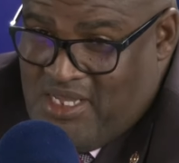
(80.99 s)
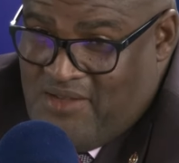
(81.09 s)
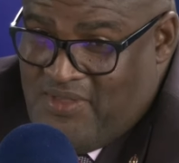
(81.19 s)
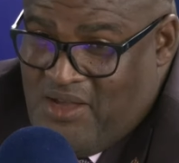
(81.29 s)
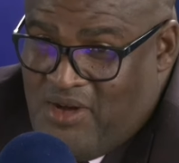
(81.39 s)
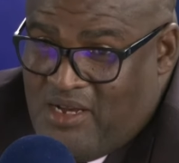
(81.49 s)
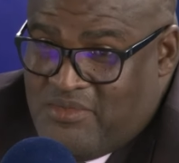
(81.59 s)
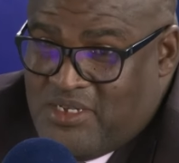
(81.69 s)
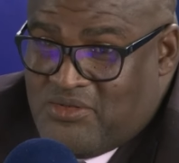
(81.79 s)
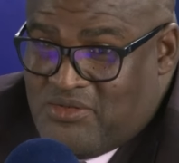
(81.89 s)
if they want
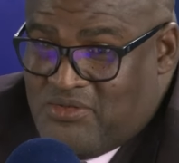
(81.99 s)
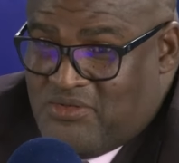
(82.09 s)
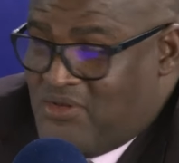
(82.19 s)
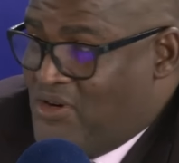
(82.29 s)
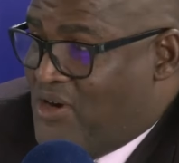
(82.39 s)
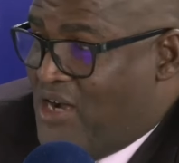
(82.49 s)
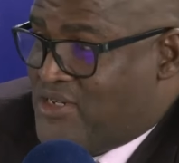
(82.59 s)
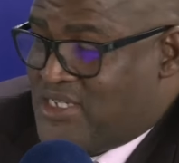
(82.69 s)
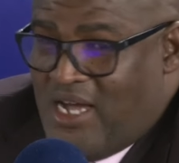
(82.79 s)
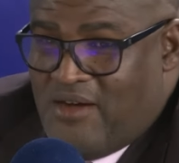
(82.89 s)
me to go
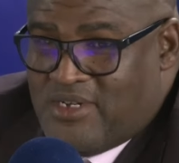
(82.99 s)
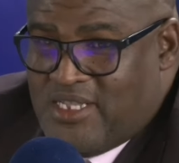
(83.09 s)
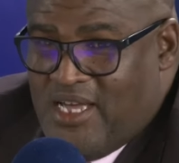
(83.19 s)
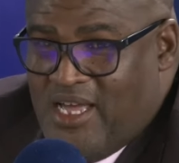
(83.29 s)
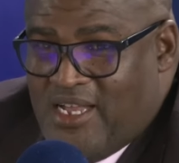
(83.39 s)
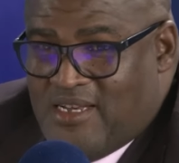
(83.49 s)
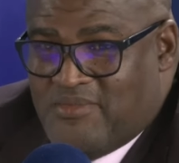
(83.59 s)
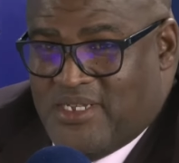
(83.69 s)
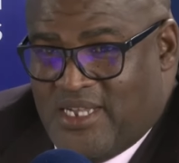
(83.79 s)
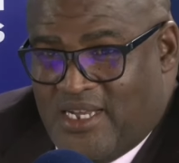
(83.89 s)
out there and
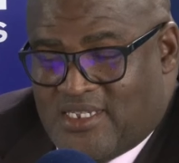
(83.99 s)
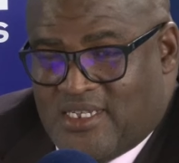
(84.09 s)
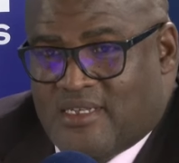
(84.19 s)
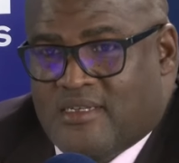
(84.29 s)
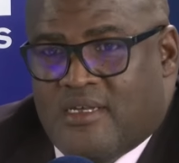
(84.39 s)
be dancing.